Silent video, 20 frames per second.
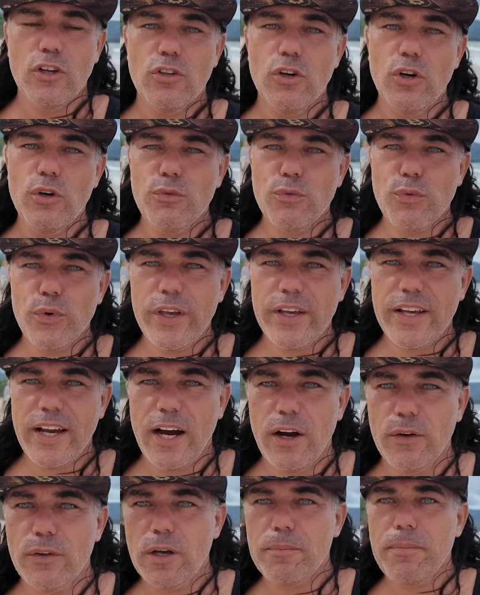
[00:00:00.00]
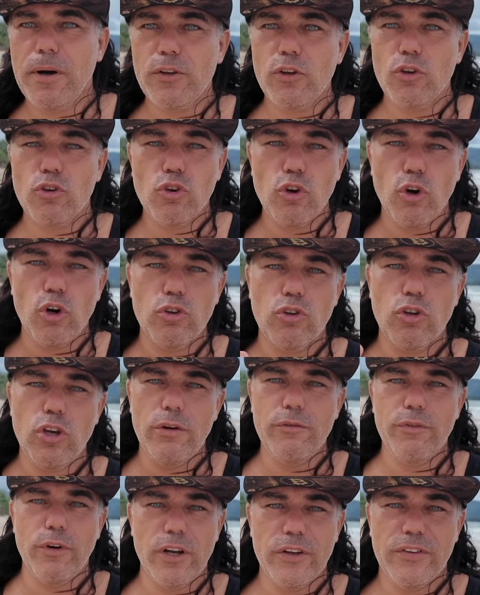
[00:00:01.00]
don't freak out about the
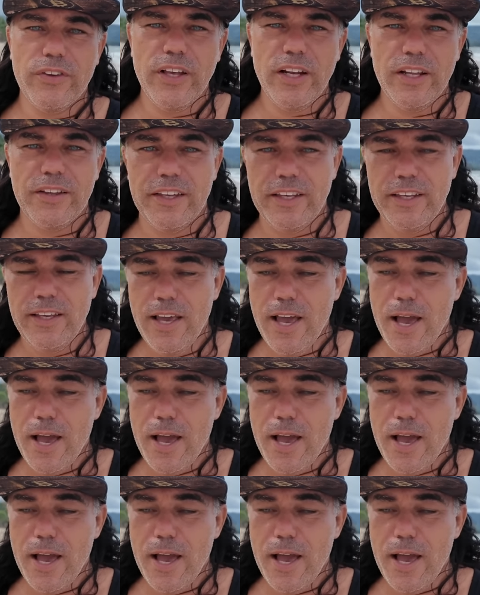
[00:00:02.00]
short-term volatility,